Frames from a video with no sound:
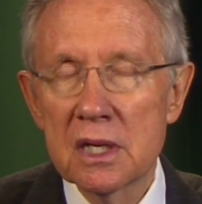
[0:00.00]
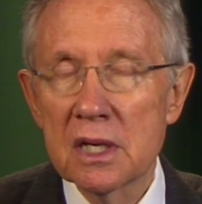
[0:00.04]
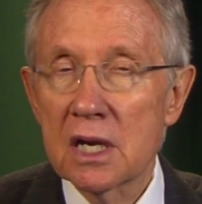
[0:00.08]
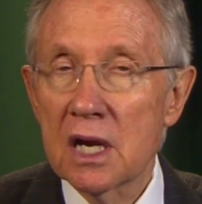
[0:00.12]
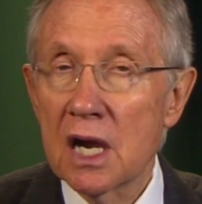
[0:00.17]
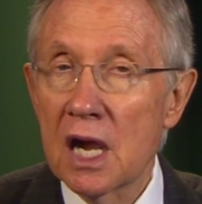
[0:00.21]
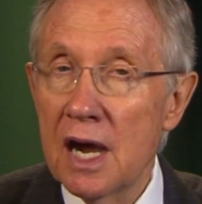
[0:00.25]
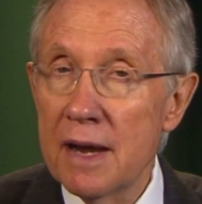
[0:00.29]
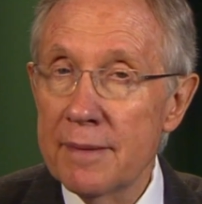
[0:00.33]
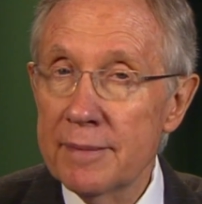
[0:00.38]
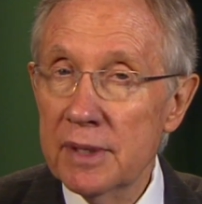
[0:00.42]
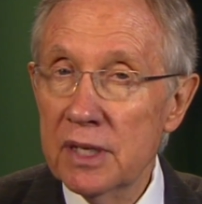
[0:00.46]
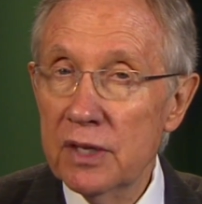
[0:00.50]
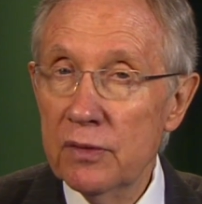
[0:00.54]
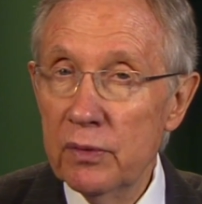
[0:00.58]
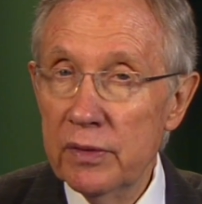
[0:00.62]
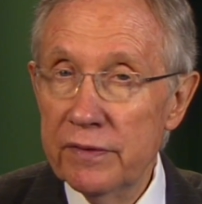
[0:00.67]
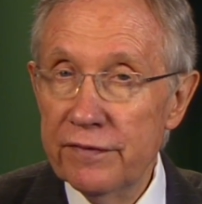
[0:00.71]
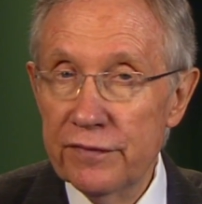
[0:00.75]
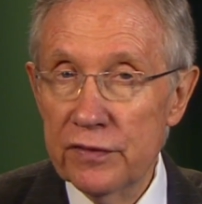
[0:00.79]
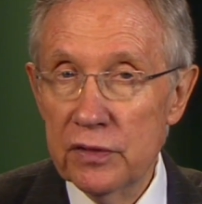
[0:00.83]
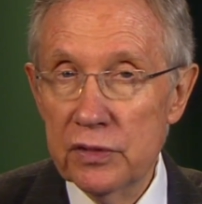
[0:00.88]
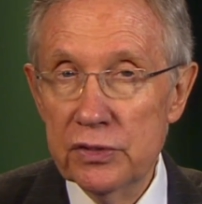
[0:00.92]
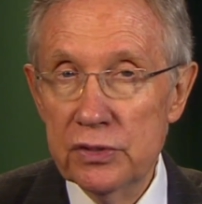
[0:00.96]
commonly
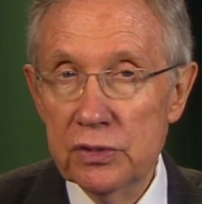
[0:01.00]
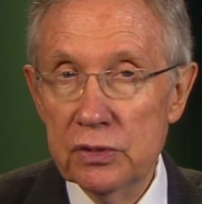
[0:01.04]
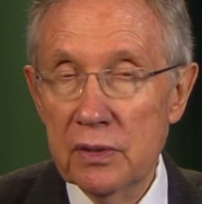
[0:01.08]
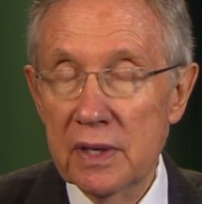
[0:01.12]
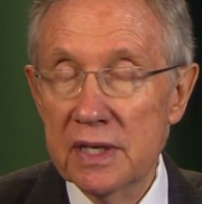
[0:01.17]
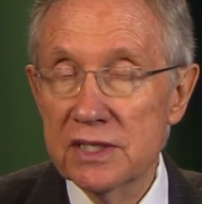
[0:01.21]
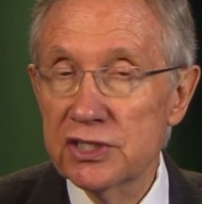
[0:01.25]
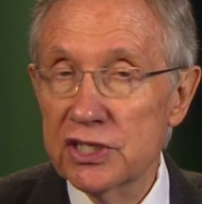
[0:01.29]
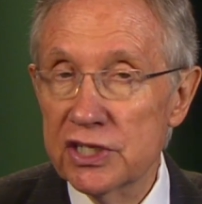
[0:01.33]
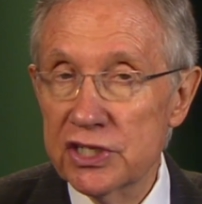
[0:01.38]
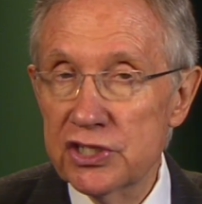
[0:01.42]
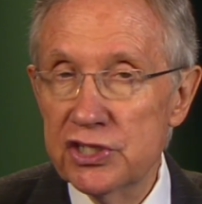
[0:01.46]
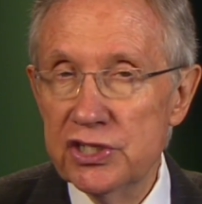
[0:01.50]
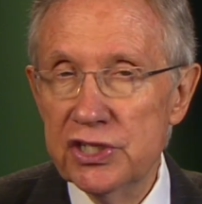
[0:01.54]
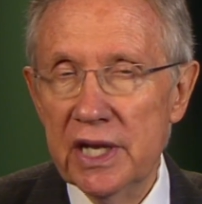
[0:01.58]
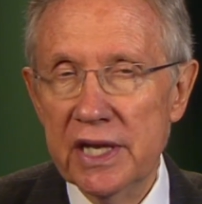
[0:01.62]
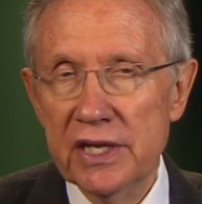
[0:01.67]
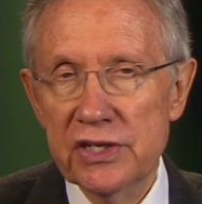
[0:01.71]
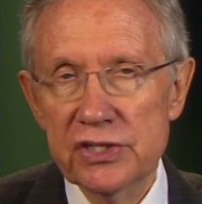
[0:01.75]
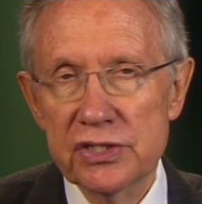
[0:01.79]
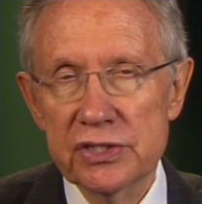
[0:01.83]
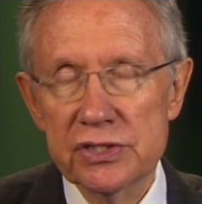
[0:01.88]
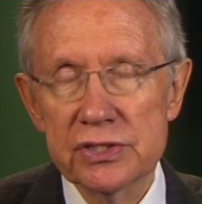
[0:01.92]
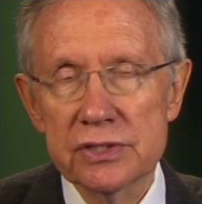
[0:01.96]
referred to as
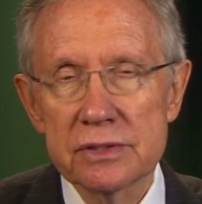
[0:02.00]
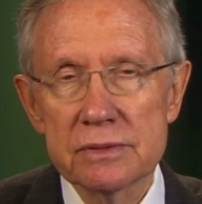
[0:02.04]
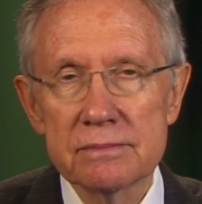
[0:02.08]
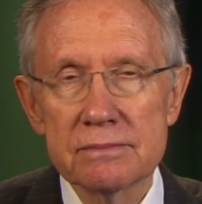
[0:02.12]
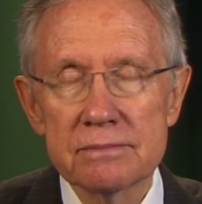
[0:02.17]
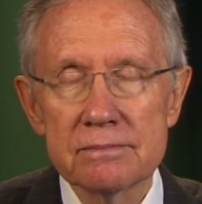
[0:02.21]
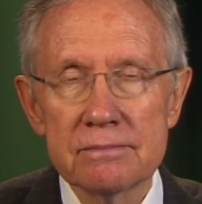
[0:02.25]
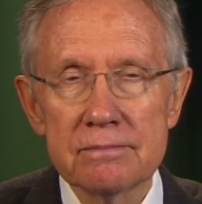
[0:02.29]
exchanges.